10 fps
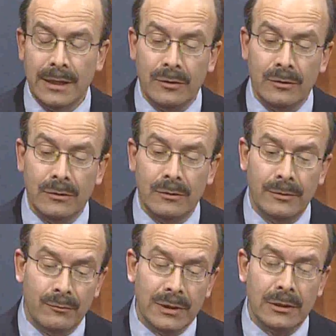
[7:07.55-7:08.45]
And
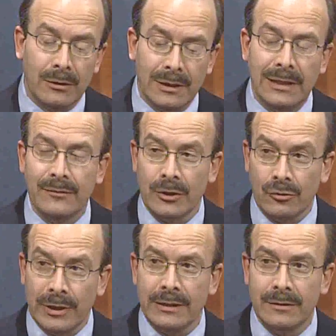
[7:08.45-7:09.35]
you really ought to have
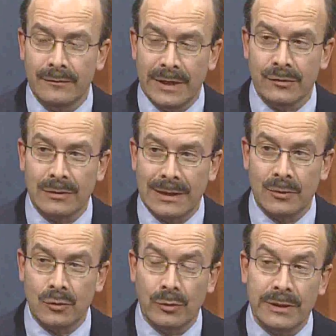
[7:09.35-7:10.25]
an accredited
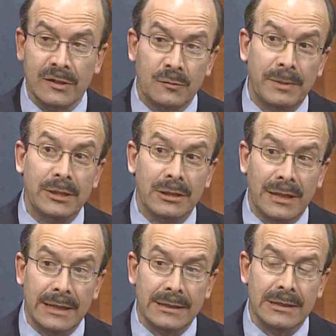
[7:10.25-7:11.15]
vascular laboratory that
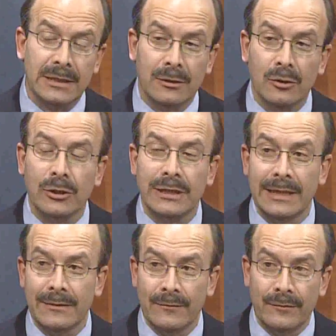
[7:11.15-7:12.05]
specializes in
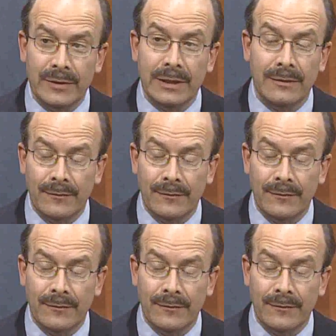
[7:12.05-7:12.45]
looking at